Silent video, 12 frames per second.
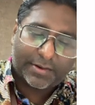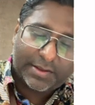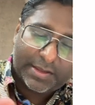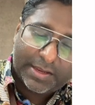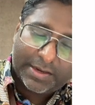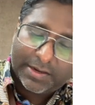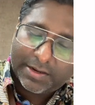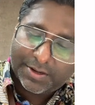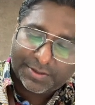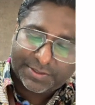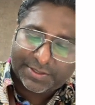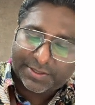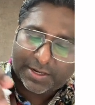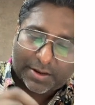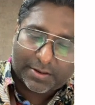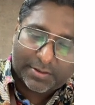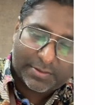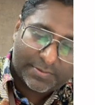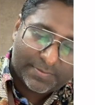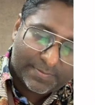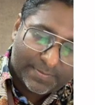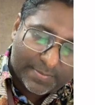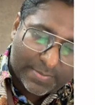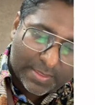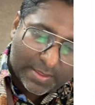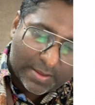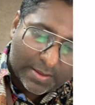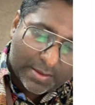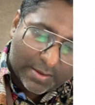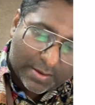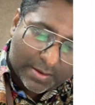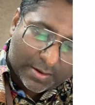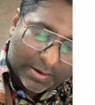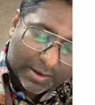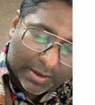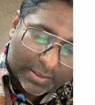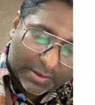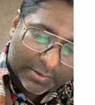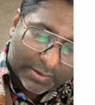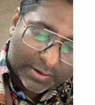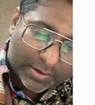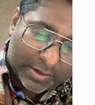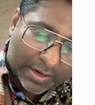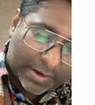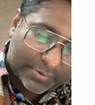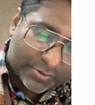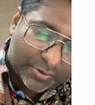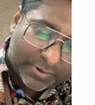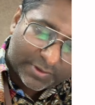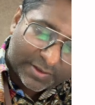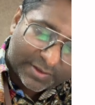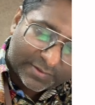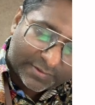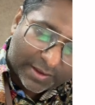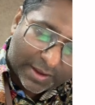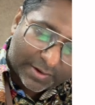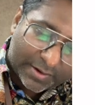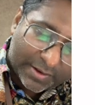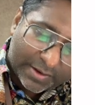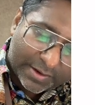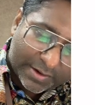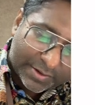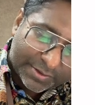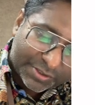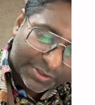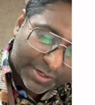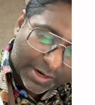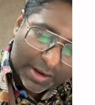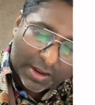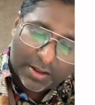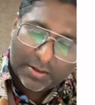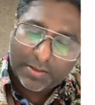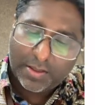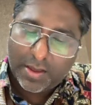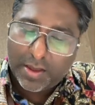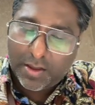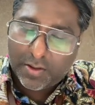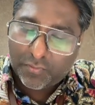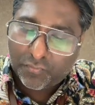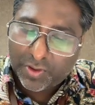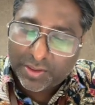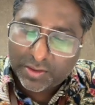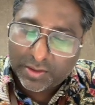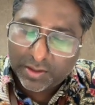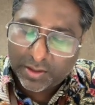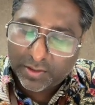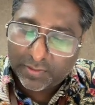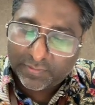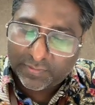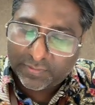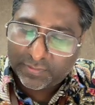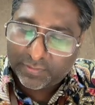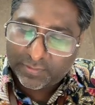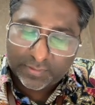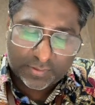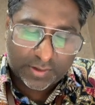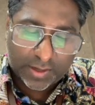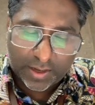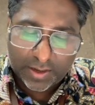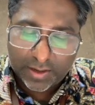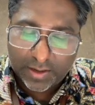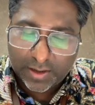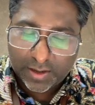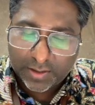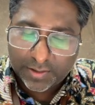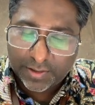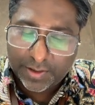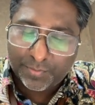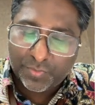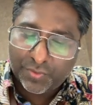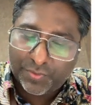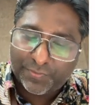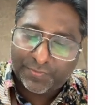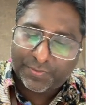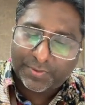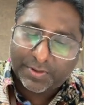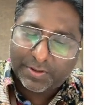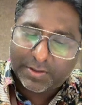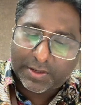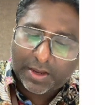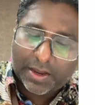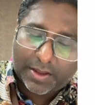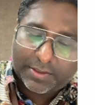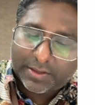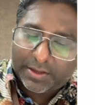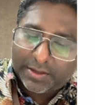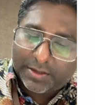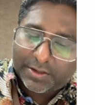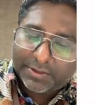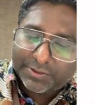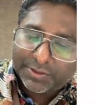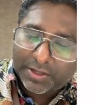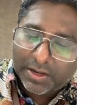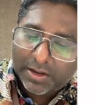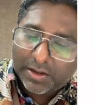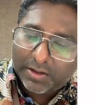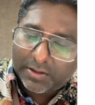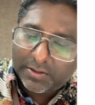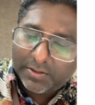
inner shell. Okay, the third electron is at inner shell, which is, okay, remove, okay, I think inner shell,